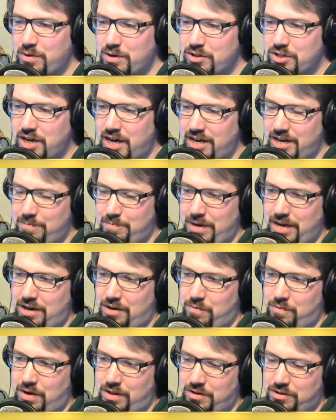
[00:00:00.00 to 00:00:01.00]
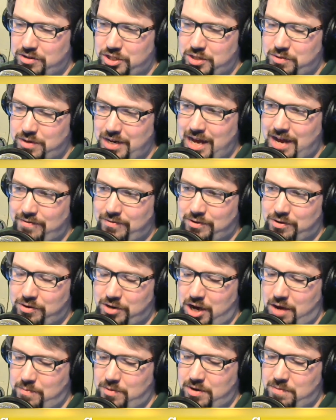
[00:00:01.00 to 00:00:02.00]
were trying to debate on whether she would have her
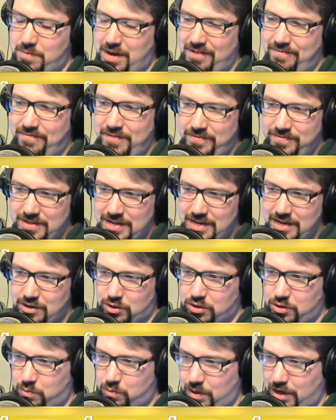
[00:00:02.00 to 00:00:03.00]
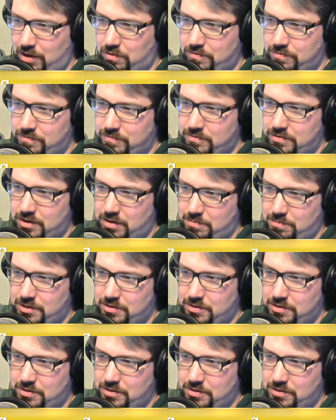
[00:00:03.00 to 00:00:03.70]
own company by fifteen or twelve uh,